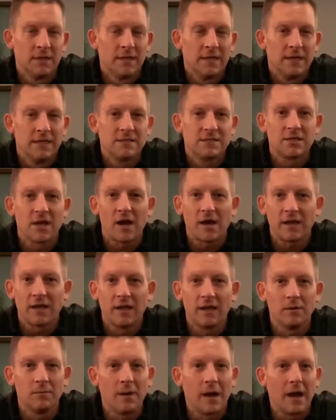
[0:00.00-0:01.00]
He's
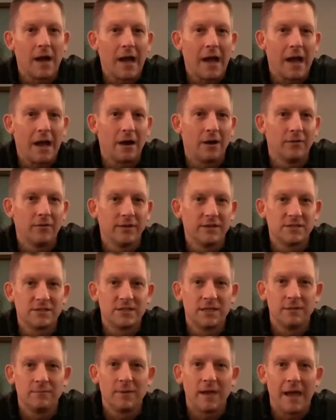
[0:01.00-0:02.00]
talking about how they
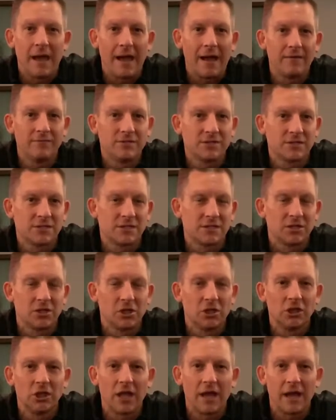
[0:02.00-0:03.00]
seem to have just the
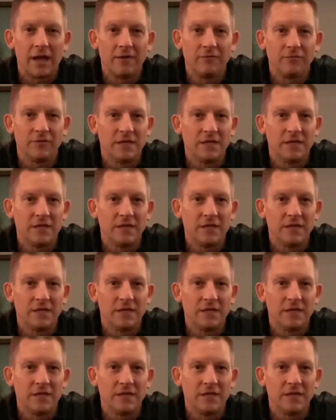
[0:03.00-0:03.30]
good life,